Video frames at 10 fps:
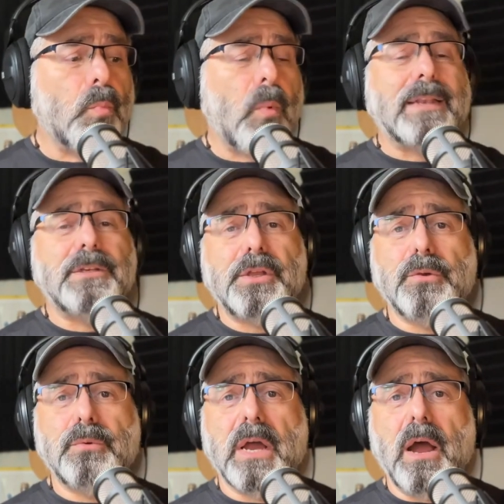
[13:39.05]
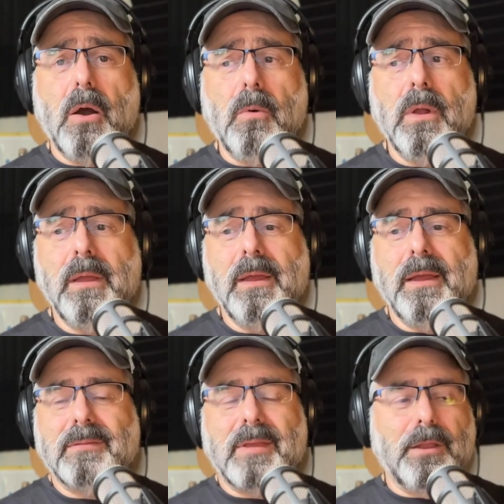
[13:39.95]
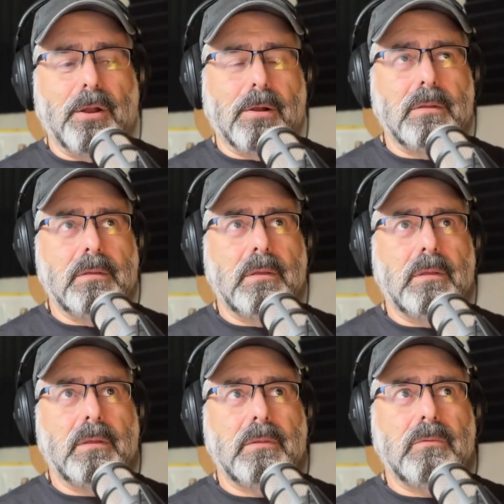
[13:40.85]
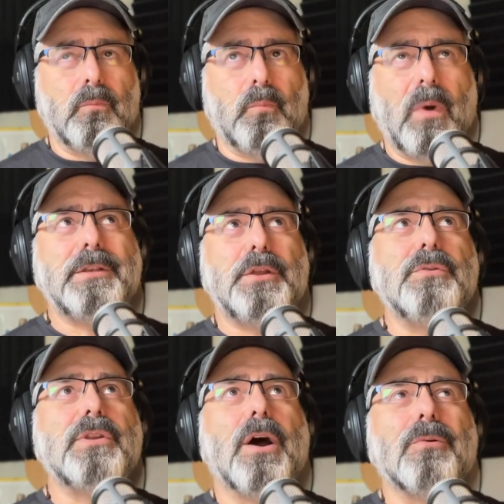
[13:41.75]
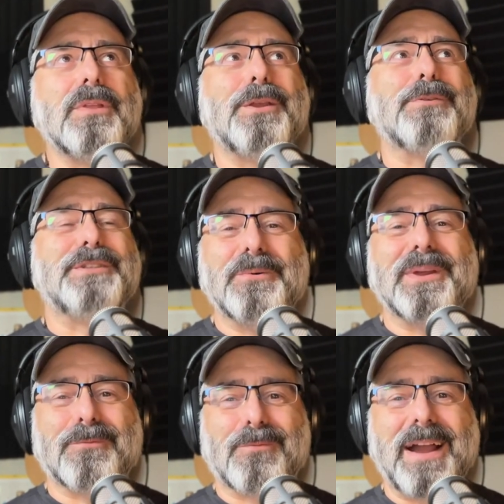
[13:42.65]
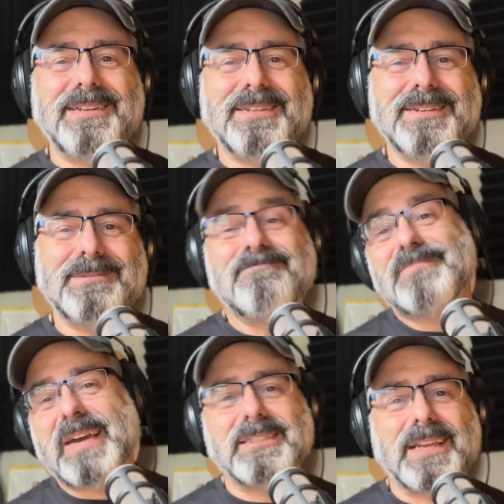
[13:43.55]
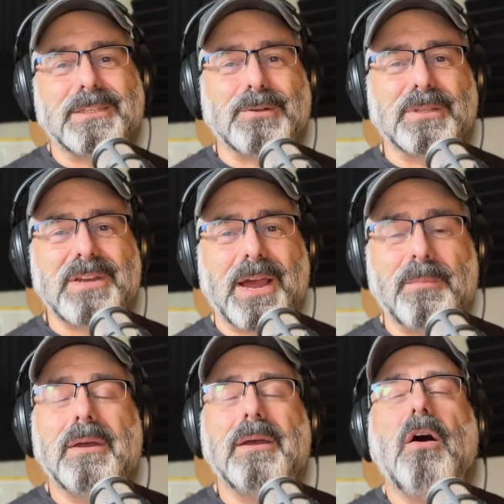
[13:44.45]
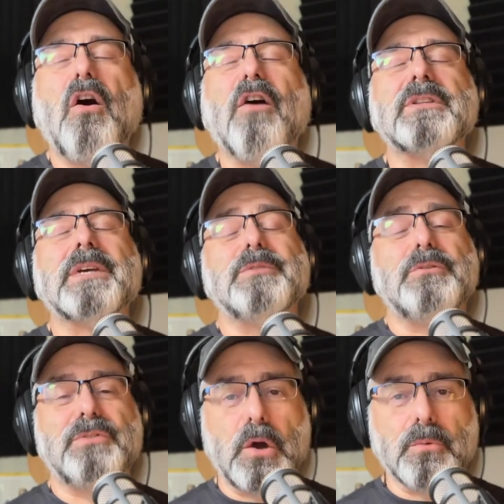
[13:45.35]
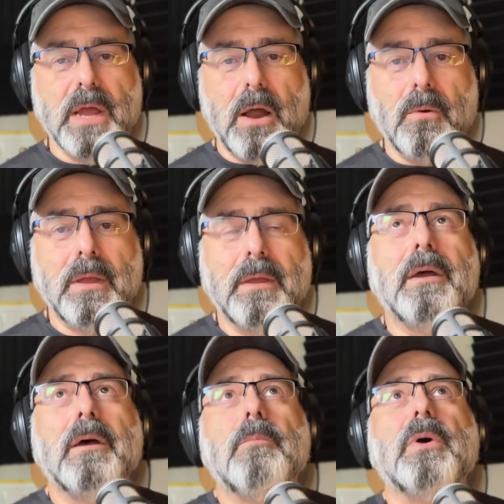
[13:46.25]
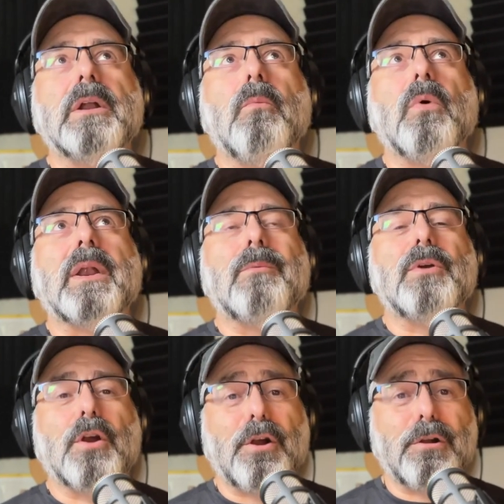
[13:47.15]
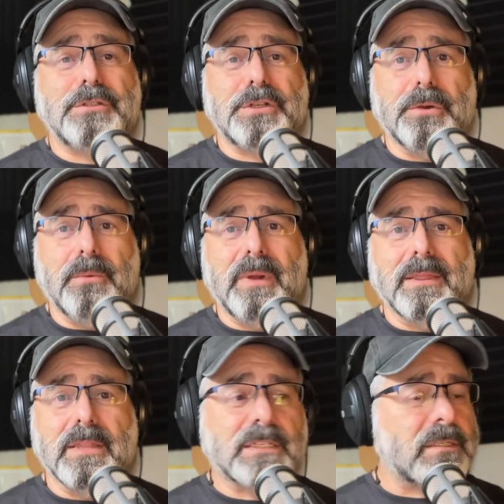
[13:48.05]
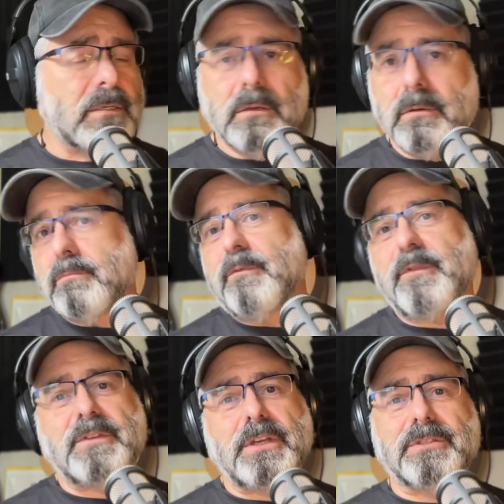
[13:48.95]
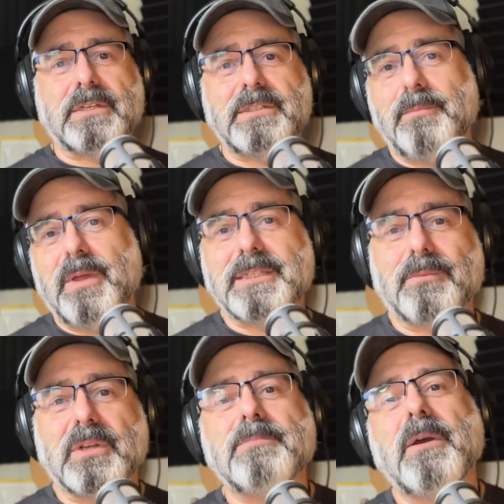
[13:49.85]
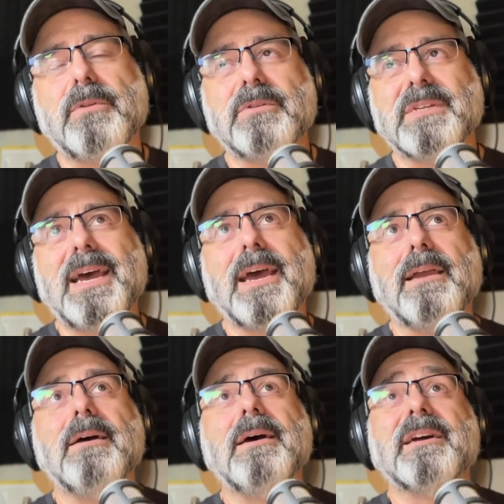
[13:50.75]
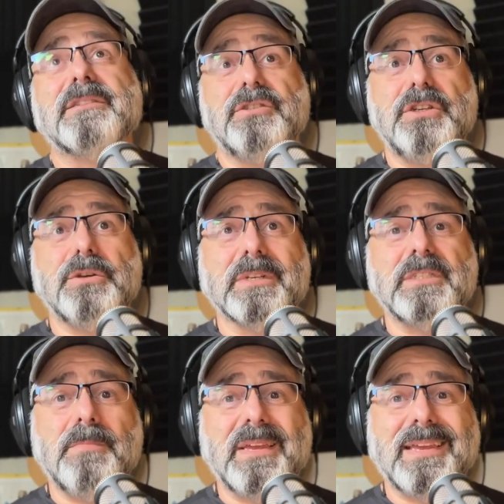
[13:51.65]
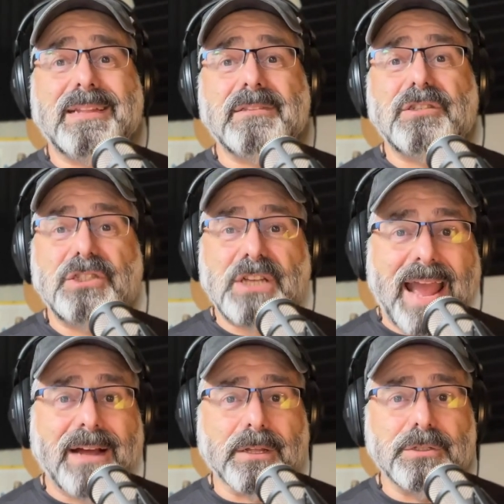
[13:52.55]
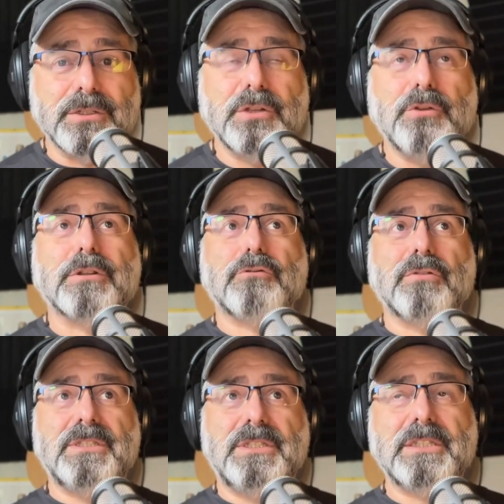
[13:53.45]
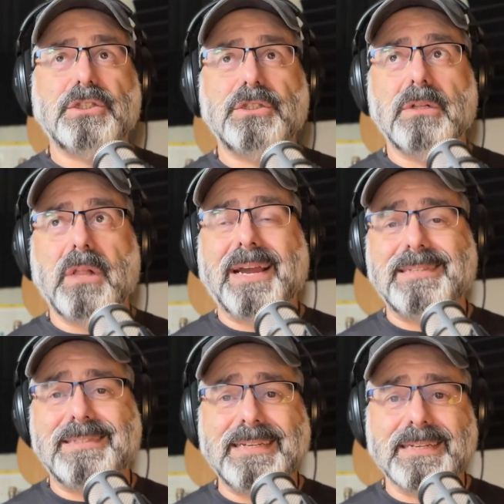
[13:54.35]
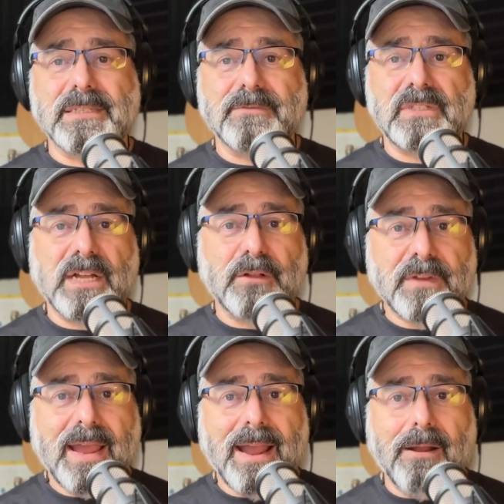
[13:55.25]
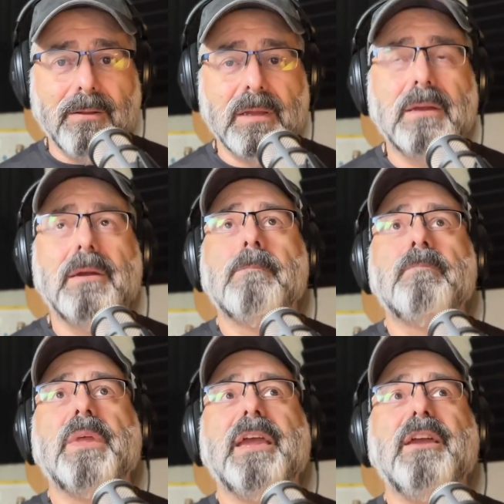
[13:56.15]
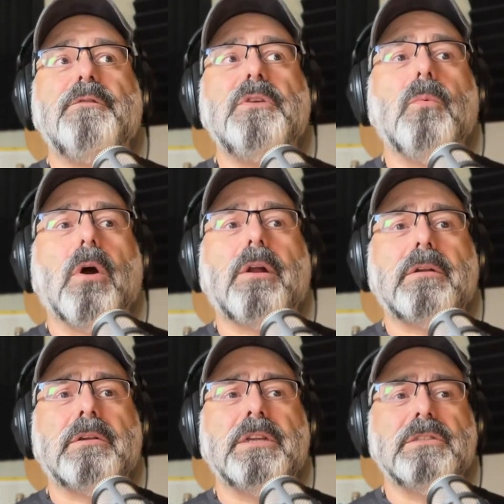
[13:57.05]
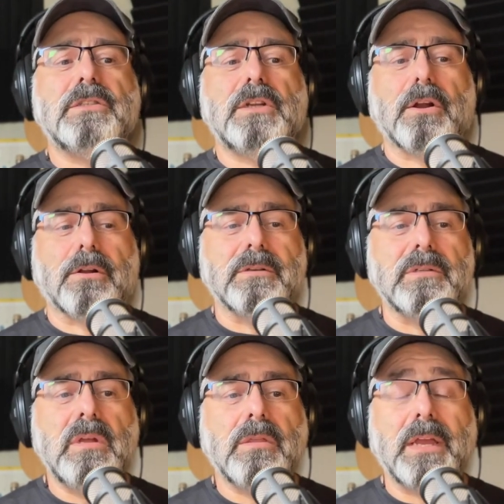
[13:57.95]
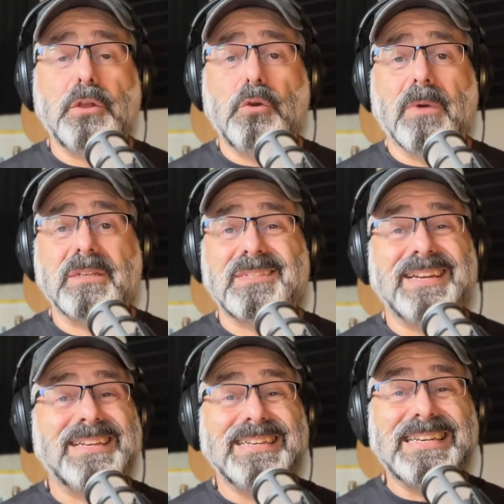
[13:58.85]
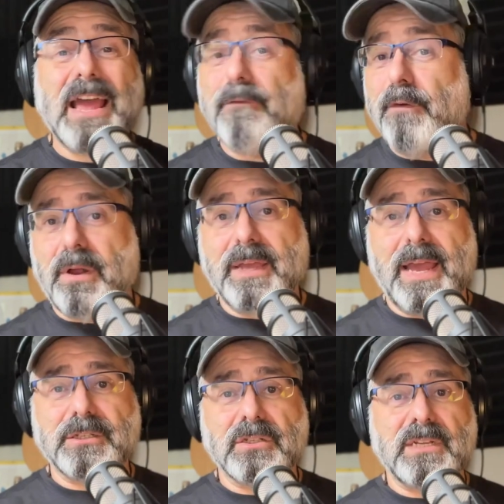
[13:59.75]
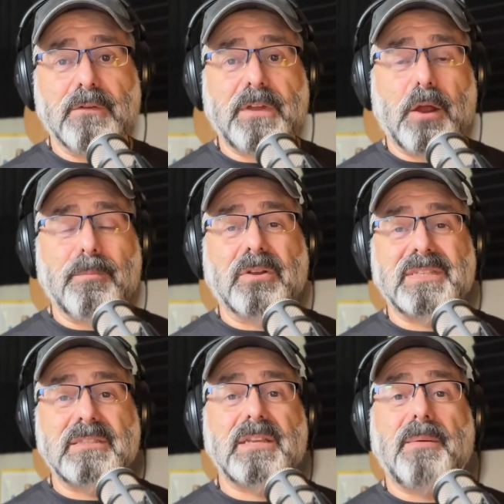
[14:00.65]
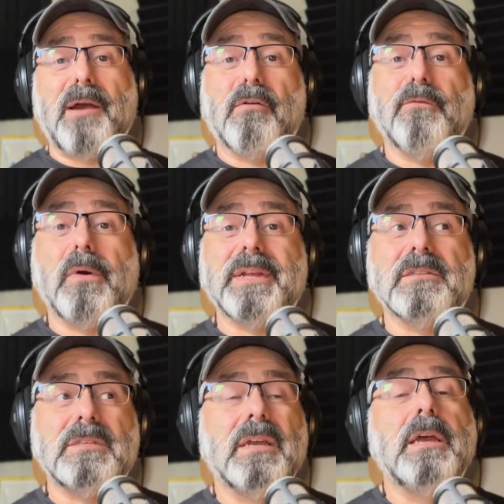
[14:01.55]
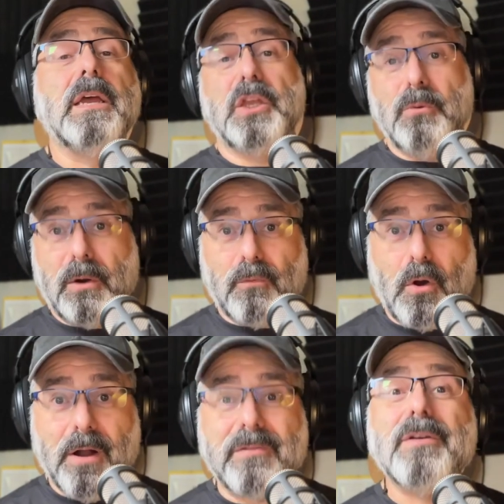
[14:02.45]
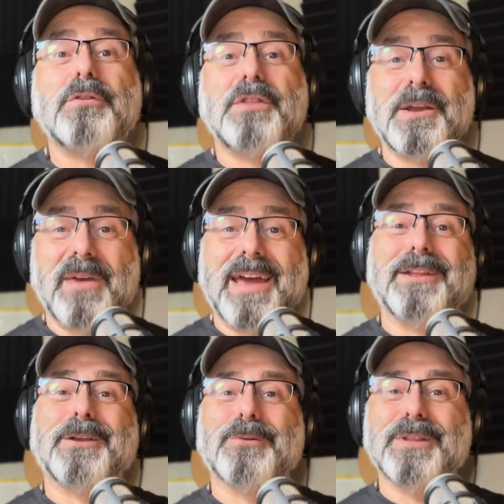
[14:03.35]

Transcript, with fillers: When do you know that you're when do you know that you're doing it right? I say this all the time. Oftentimes you don't know. But what I would urge you in this 15 or 16 minutes I'm going to spend with you today to do is to begin to challenge your traditional ideas of self care. If you are concerned that you must never engage in self care because that's somehow avoidance, you are wrong. Think about it and go